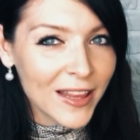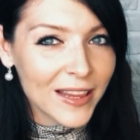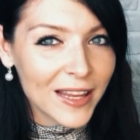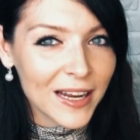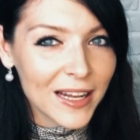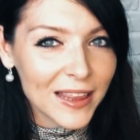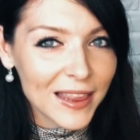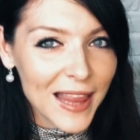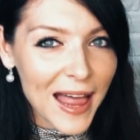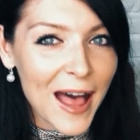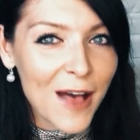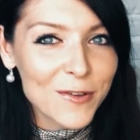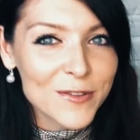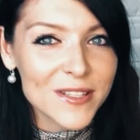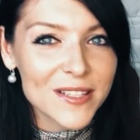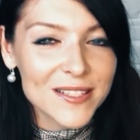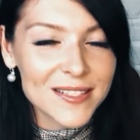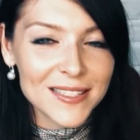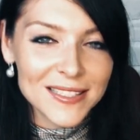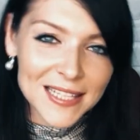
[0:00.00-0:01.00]
that allows
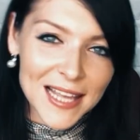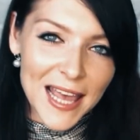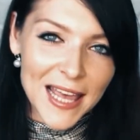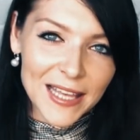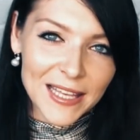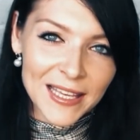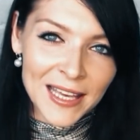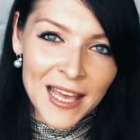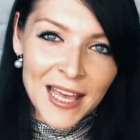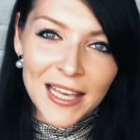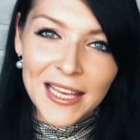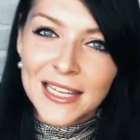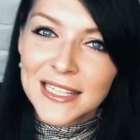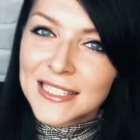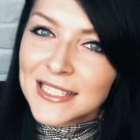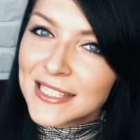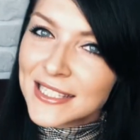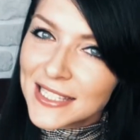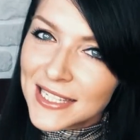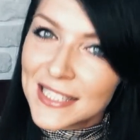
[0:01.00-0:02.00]
us to take
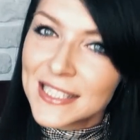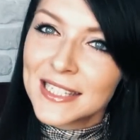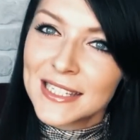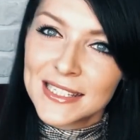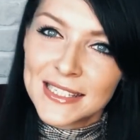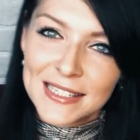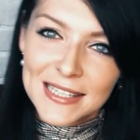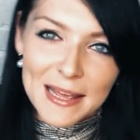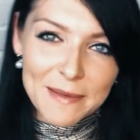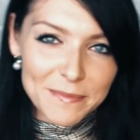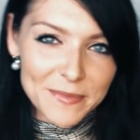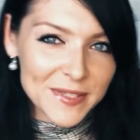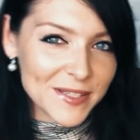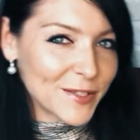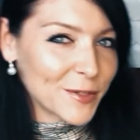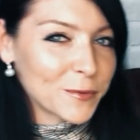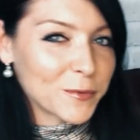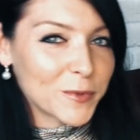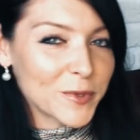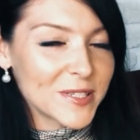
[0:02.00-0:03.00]
consistent steps
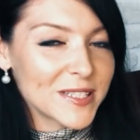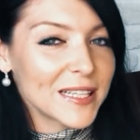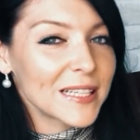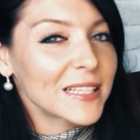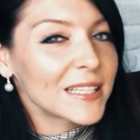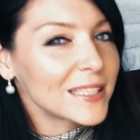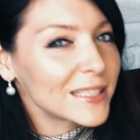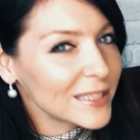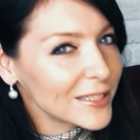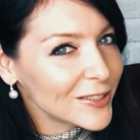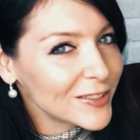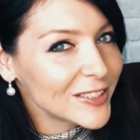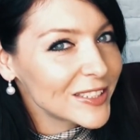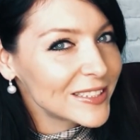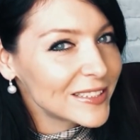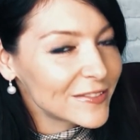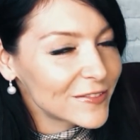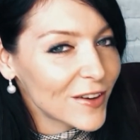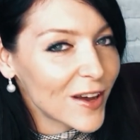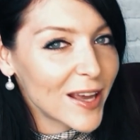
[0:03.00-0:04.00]
towards a clearly
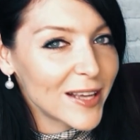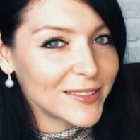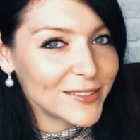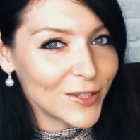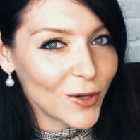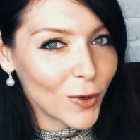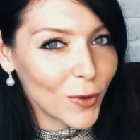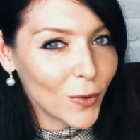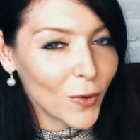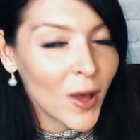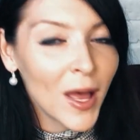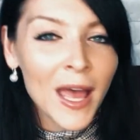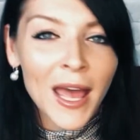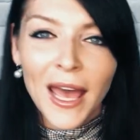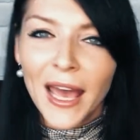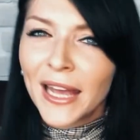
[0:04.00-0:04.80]
defined goal,